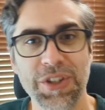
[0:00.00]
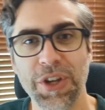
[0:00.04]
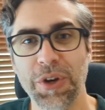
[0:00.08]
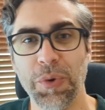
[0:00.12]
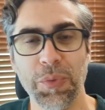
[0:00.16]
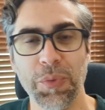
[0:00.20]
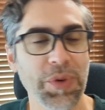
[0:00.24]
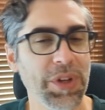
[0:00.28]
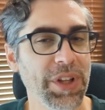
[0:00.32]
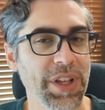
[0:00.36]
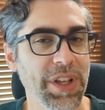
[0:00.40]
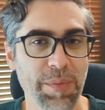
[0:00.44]

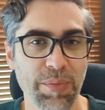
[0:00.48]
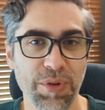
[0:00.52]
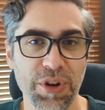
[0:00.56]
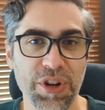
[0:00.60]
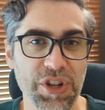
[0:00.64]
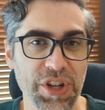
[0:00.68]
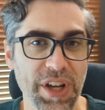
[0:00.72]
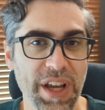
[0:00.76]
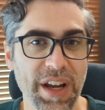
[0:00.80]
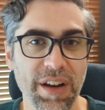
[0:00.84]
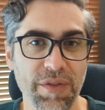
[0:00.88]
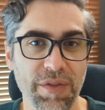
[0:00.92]
really
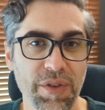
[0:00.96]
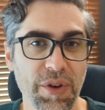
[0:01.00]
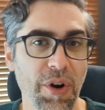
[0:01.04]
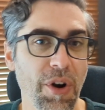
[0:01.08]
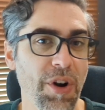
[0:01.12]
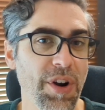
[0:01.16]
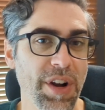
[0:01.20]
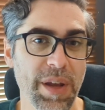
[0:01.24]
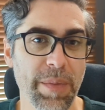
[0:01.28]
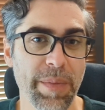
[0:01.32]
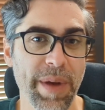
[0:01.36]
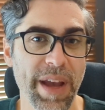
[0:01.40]
appreciate it if you're
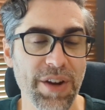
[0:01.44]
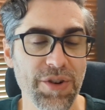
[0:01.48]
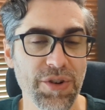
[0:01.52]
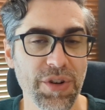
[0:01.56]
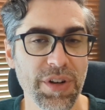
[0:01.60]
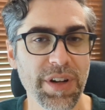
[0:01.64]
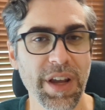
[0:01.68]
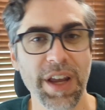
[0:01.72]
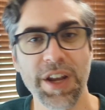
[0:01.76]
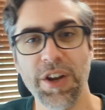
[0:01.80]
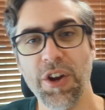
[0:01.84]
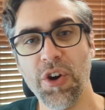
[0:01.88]
already a
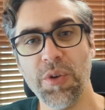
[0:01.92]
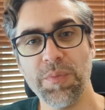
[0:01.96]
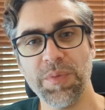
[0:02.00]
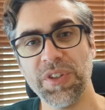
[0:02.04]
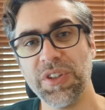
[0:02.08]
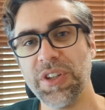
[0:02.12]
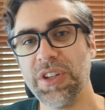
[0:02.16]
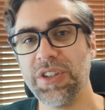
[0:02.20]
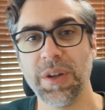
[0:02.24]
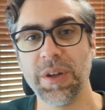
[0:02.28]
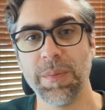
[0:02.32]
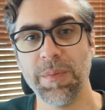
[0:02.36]
patron, and hope to
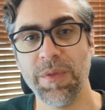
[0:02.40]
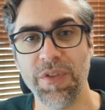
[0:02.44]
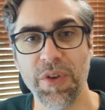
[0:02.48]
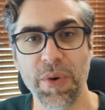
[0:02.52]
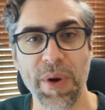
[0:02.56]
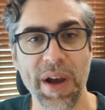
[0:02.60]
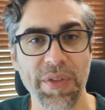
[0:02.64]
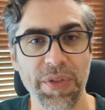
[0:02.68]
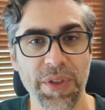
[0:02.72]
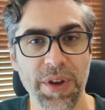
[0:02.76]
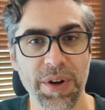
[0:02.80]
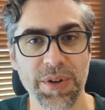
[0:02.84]
see some of you
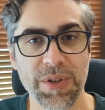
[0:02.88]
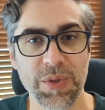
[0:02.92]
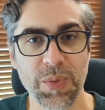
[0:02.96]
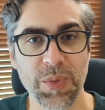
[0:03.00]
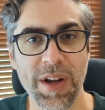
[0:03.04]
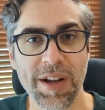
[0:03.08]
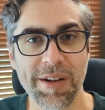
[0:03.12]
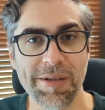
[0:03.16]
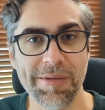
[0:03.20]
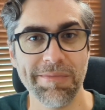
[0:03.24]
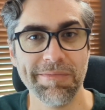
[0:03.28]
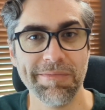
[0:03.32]
out there as well.